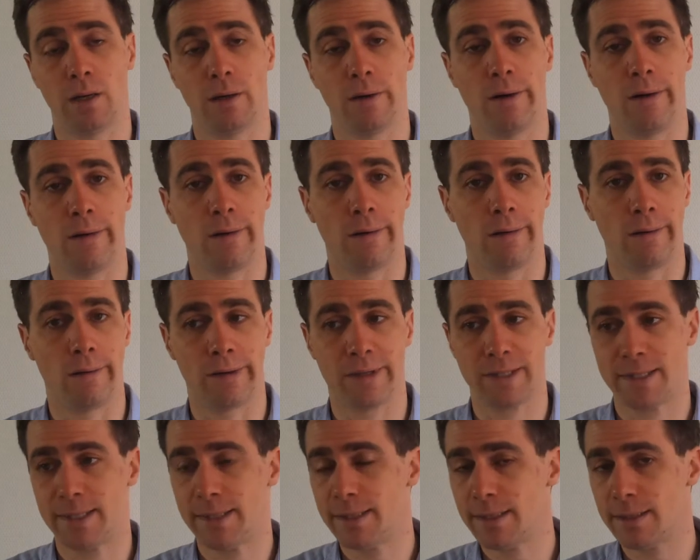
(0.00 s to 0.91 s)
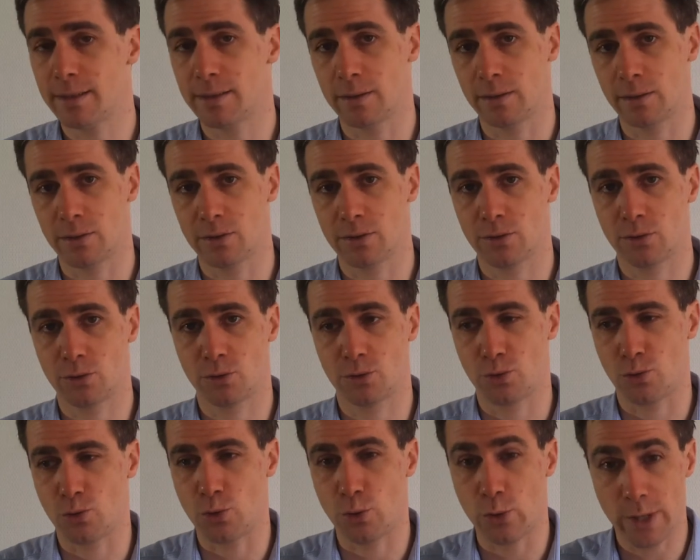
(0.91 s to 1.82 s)
or citizens
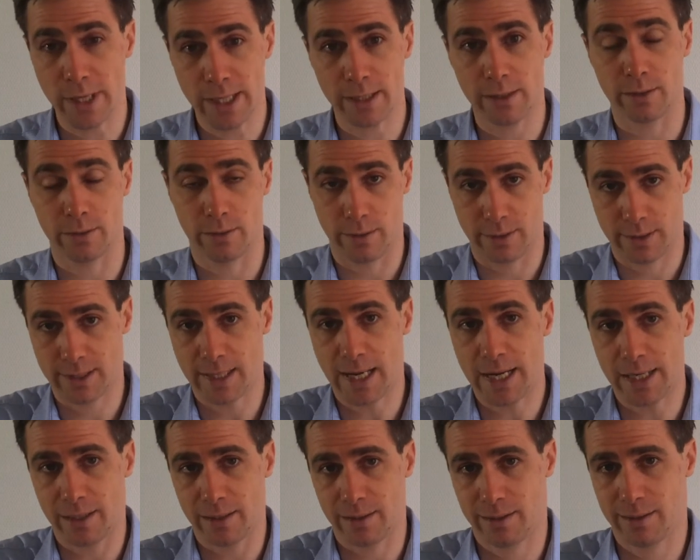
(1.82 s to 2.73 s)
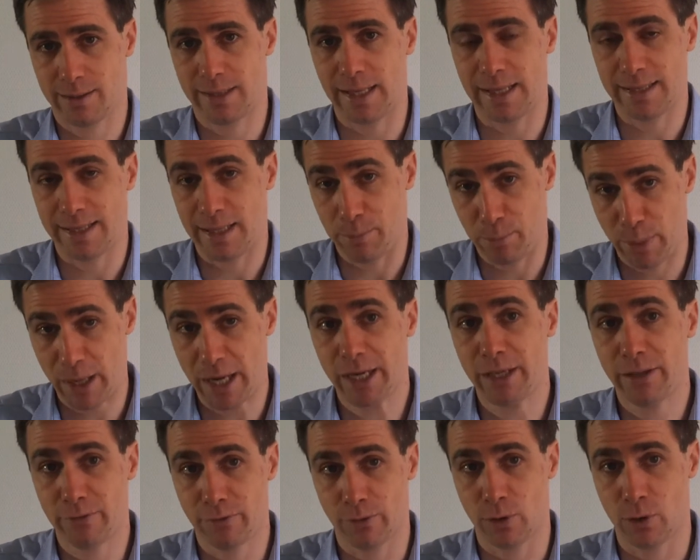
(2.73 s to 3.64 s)
to read the science that they
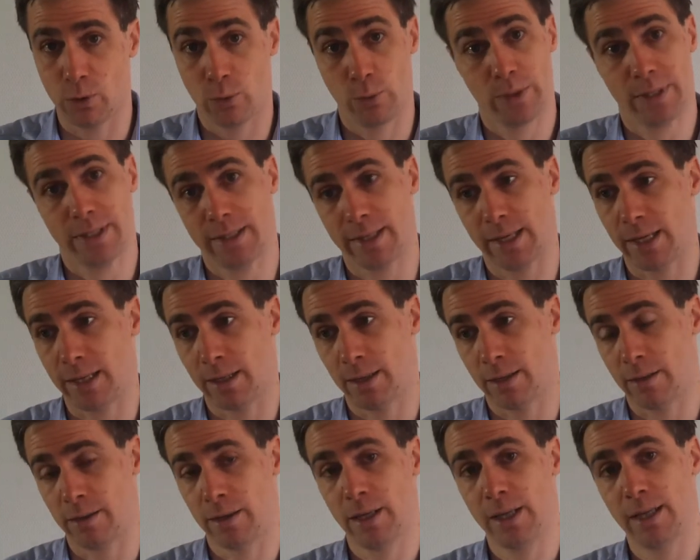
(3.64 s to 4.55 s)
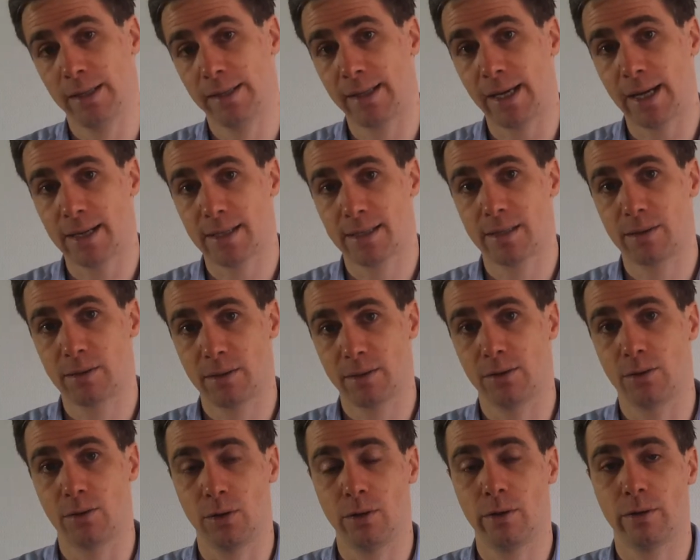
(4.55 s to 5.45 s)
paid for with their tax
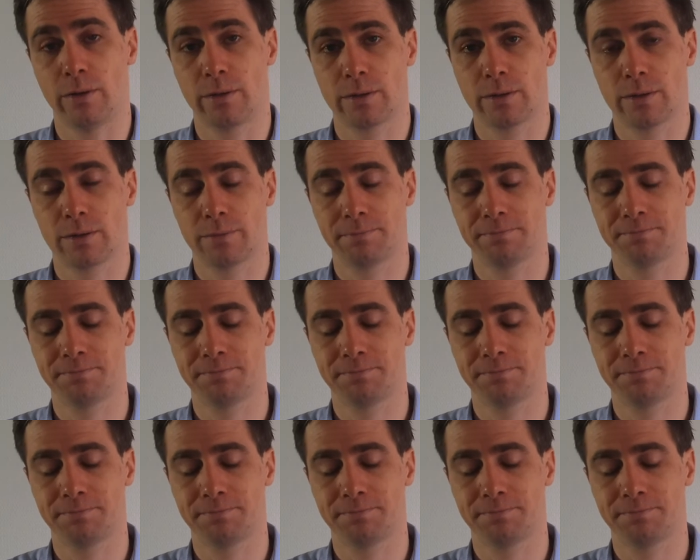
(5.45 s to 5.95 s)
dollars.